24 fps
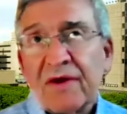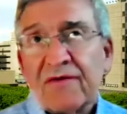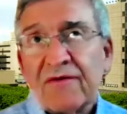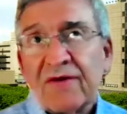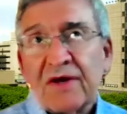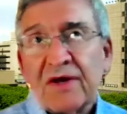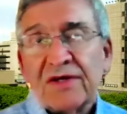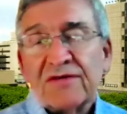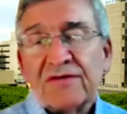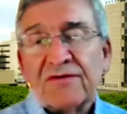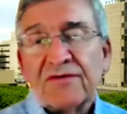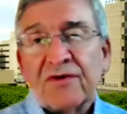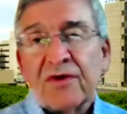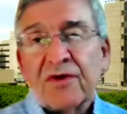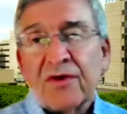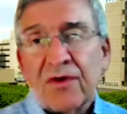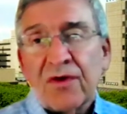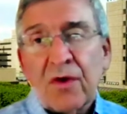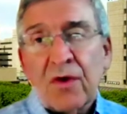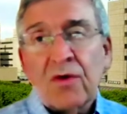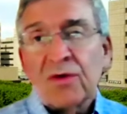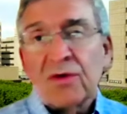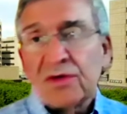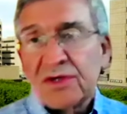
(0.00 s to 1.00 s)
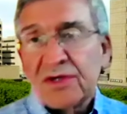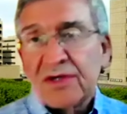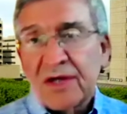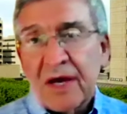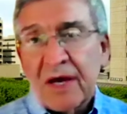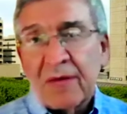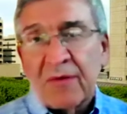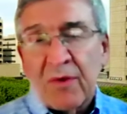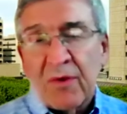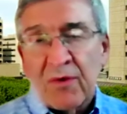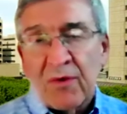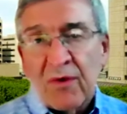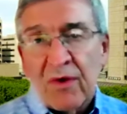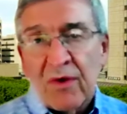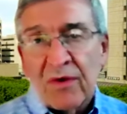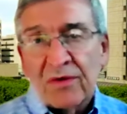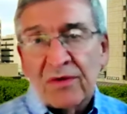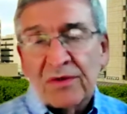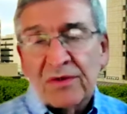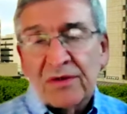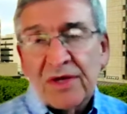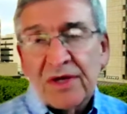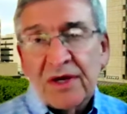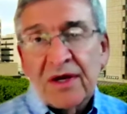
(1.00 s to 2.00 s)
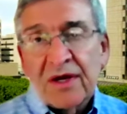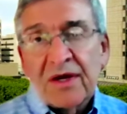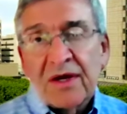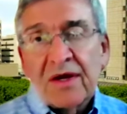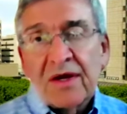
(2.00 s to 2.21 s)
device for those type of wounds.